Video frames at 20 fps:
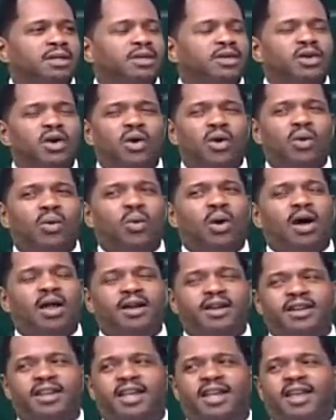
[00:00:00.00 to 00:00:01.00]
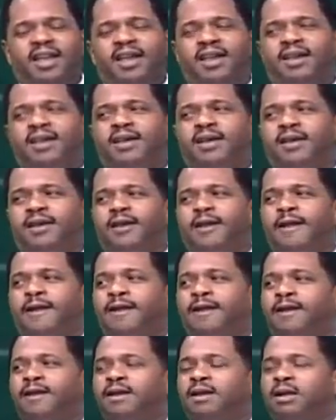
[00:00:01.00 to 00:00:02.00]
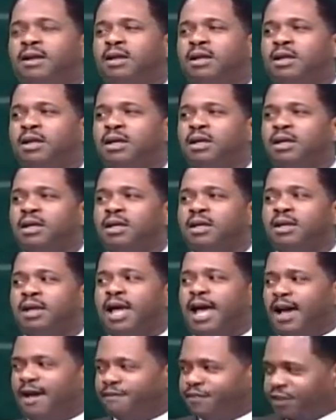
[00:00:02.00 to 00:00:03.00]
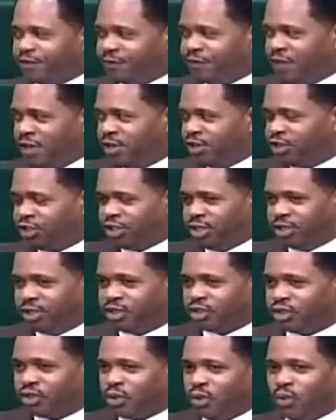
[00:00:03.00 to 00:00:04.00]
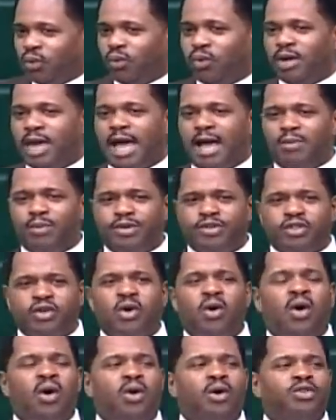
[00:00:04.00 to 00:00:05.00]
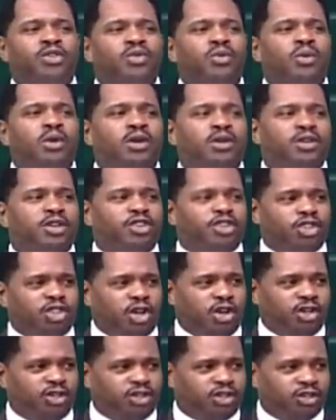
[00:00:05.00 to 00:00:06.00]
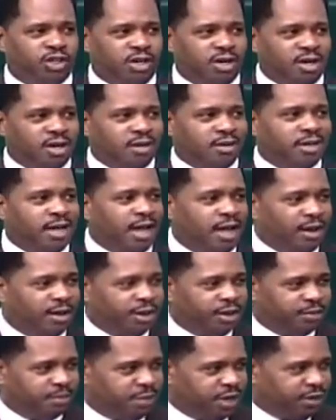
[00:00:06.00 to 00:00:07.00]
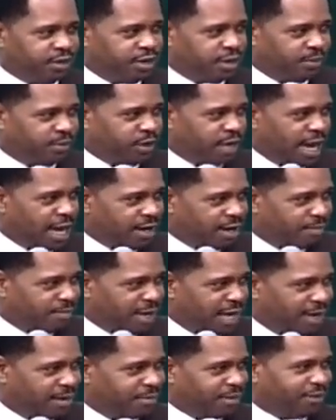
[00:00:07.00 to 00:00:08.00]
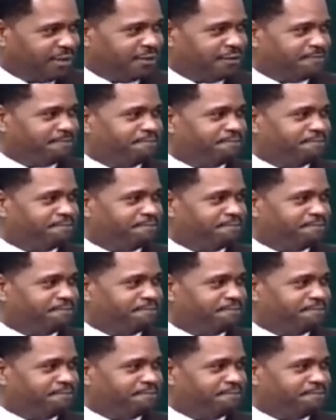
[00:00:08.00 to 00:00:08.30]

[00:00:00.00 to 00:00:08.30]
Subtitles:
You know, one day after finishing school, I was called to a little church down in Montgomery, Alabama.